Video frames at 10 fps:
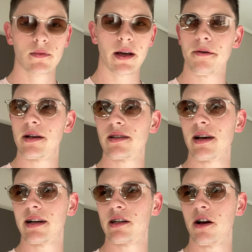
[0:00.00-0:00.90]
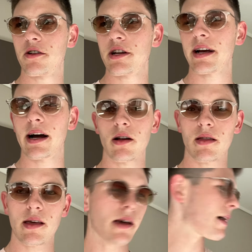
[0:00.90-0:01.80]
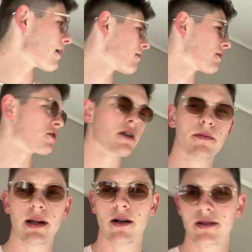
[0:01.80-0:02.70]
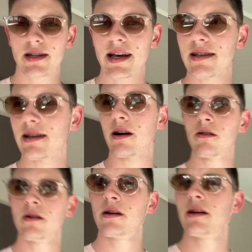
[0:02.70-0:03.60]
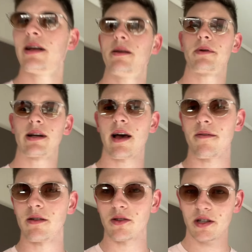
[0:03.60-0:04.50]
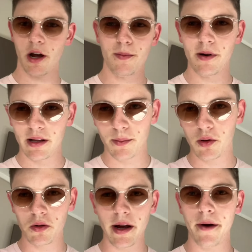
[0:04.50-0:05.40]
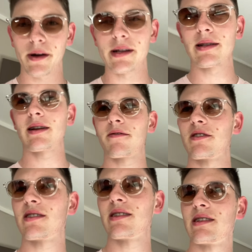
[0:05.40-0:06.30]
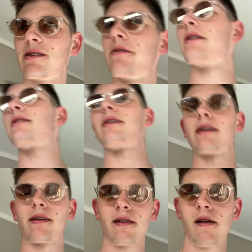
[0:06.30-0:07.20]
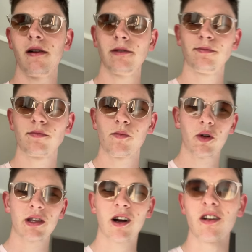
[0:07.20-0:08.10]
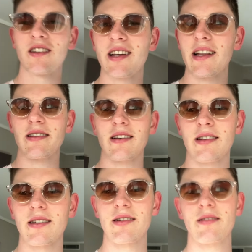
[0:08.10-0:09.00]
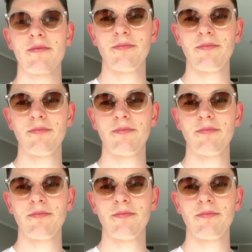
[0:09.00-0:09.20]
I now going to go check out the uh, the gym downstairs now. And we're going to have a little scope around the pool area and stuff just to see what the what the consensus is.